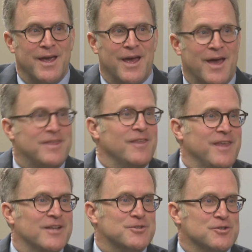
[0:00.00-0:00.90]
I think
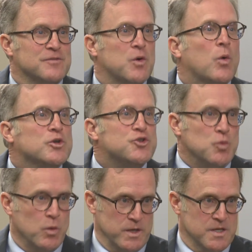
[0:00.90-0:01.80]
the answer is, of course you
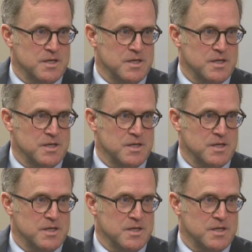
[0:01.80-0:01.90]
wouldn't.